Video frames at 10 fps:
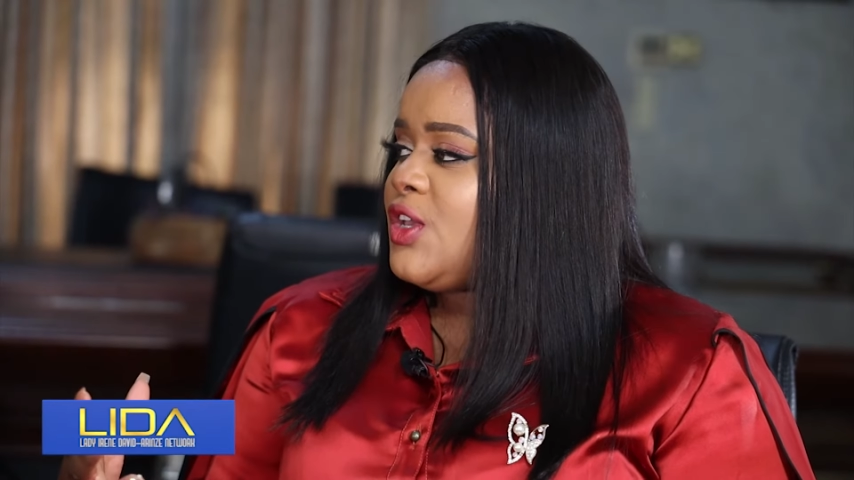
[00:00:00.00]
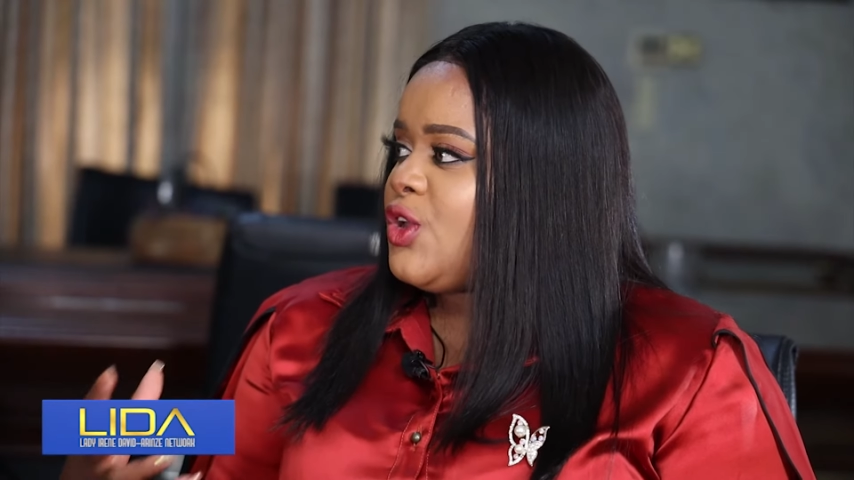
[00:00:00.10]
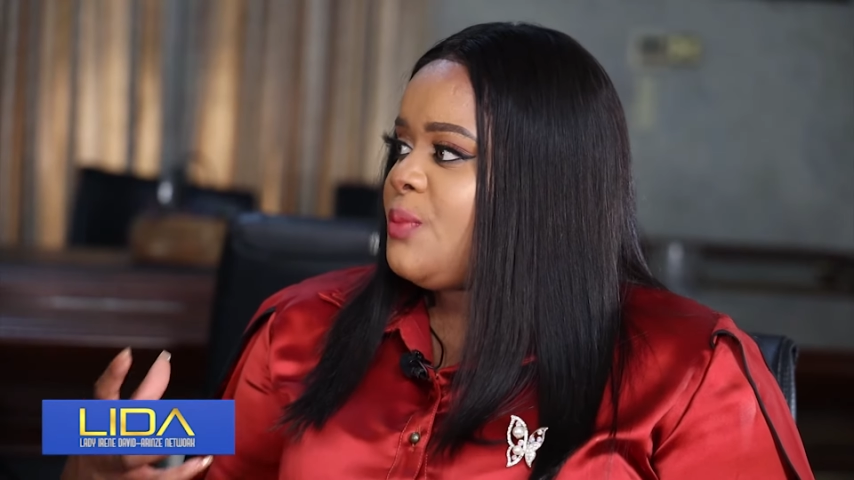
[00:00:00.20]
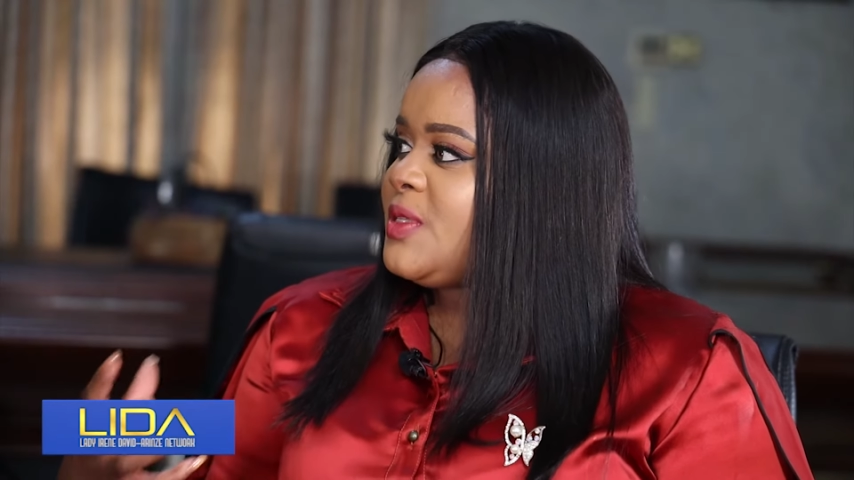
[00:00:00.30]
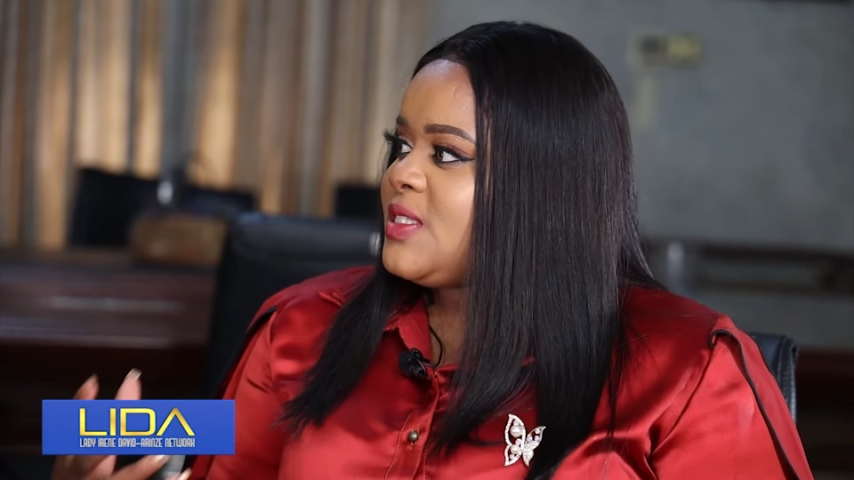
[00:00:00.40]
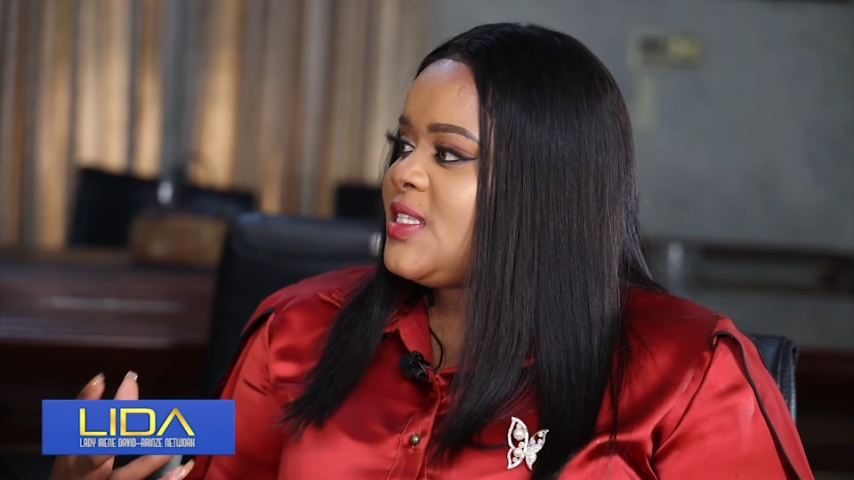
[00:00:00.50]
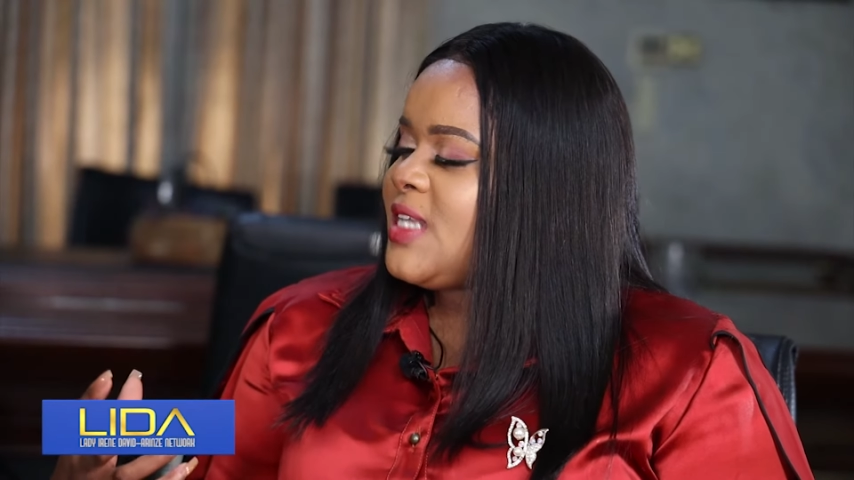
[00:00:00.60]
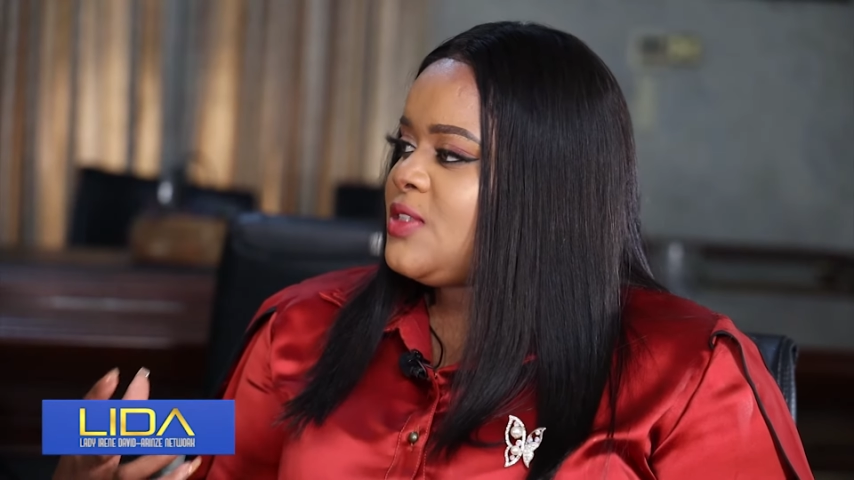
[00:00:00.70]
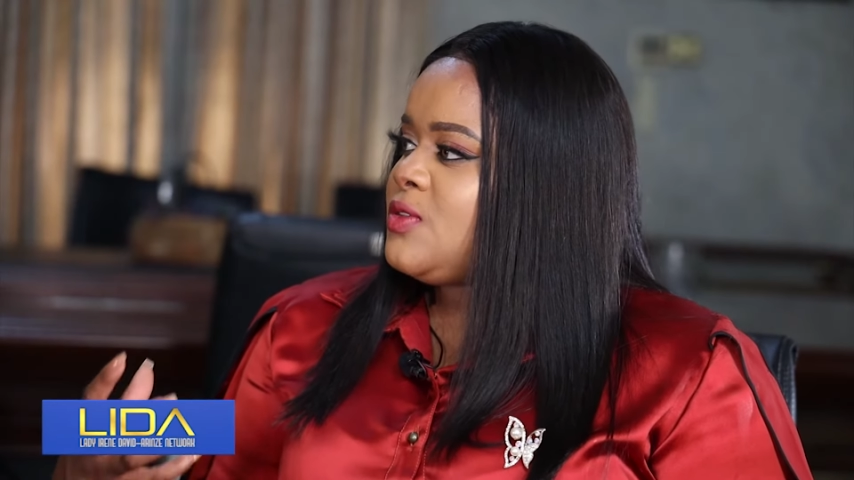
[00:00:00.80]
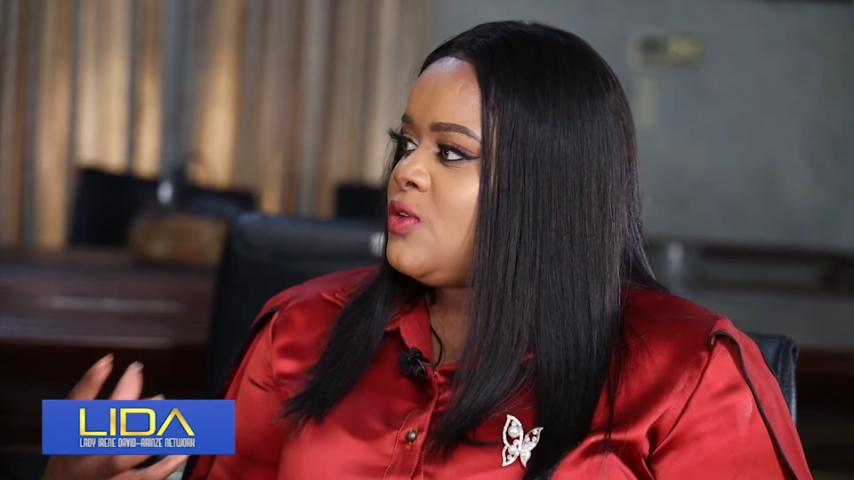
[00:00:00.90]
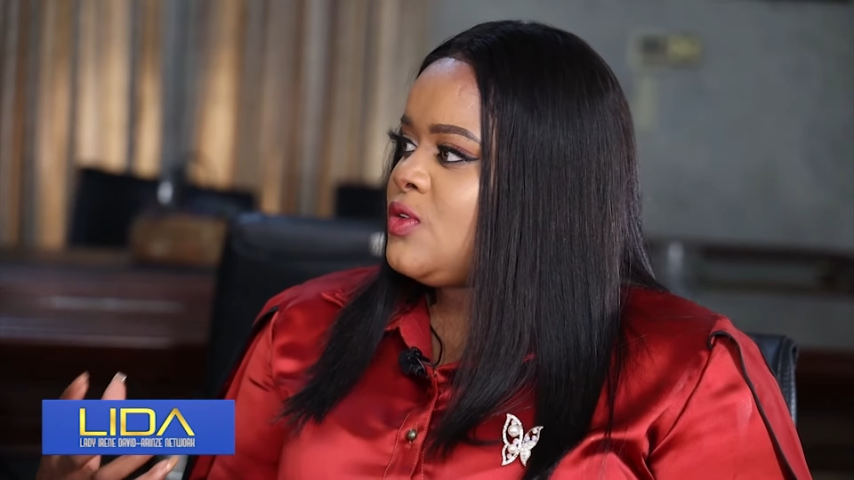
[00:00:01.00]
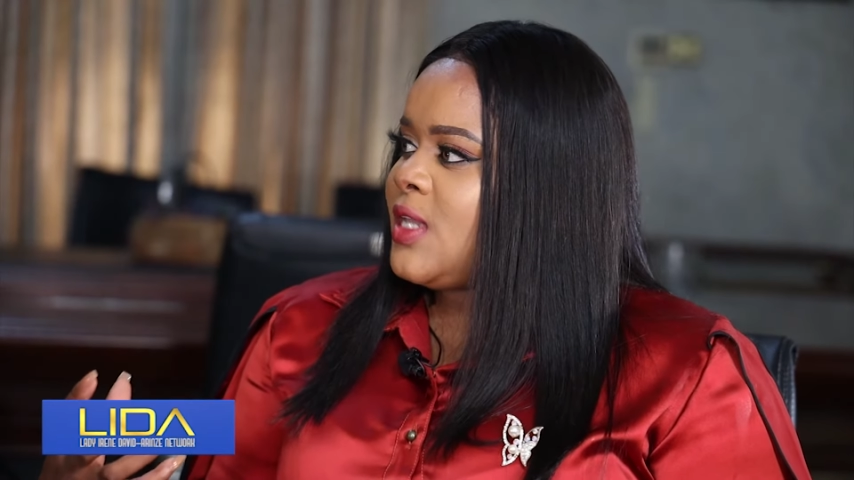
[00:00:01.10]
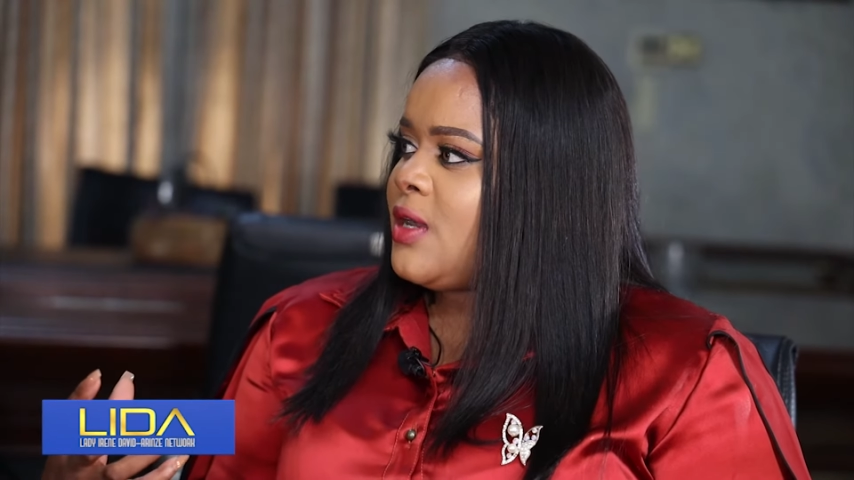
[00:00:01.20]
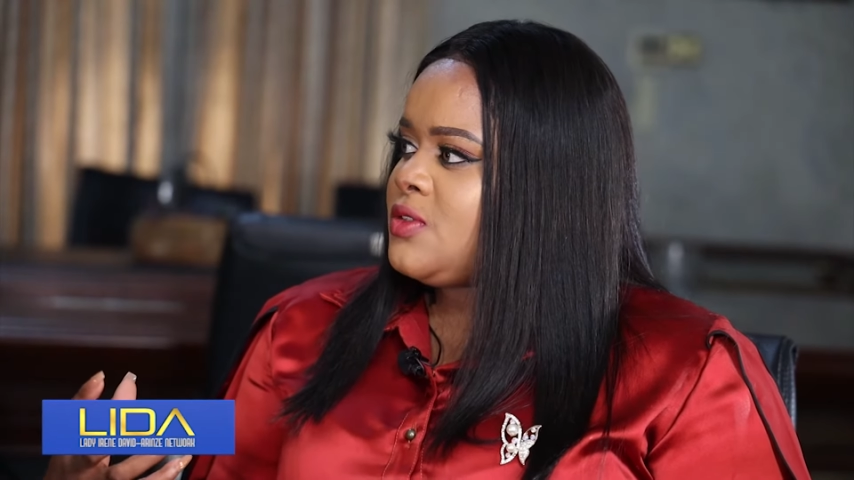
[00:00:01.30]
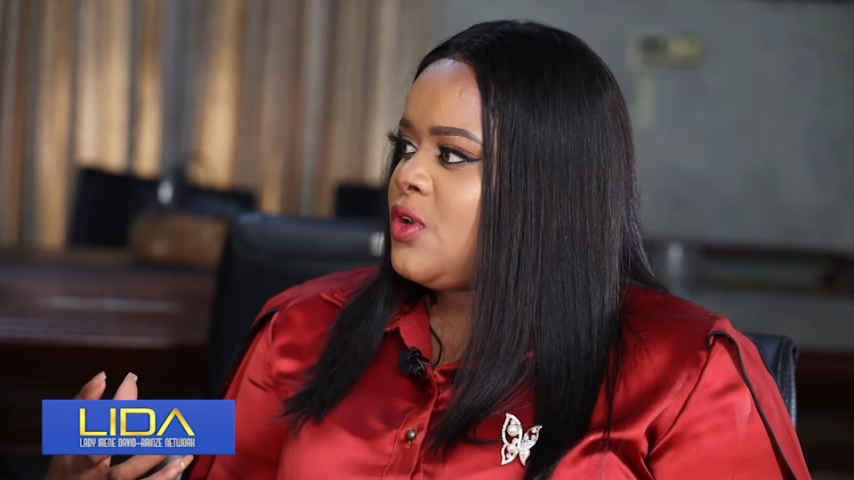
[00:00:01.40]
your business had to lose out